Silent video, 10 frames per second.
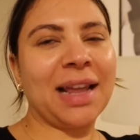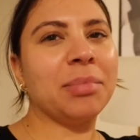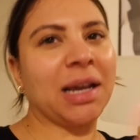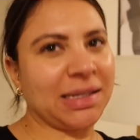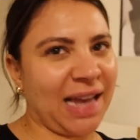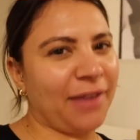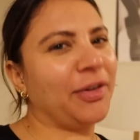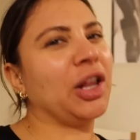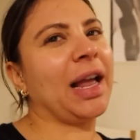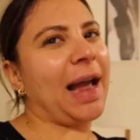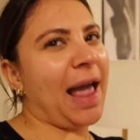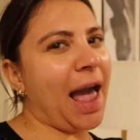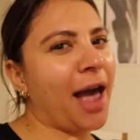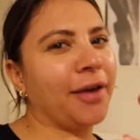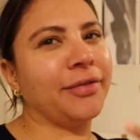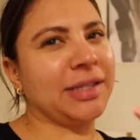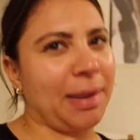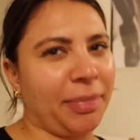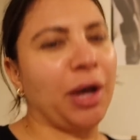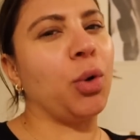because I feel like I have
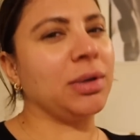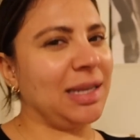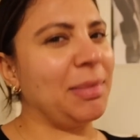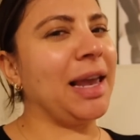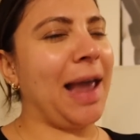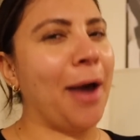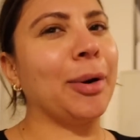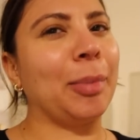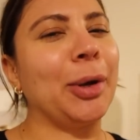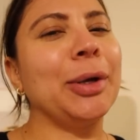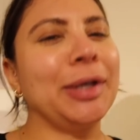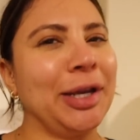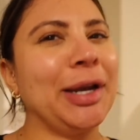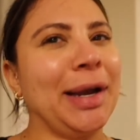something holding me accountable, you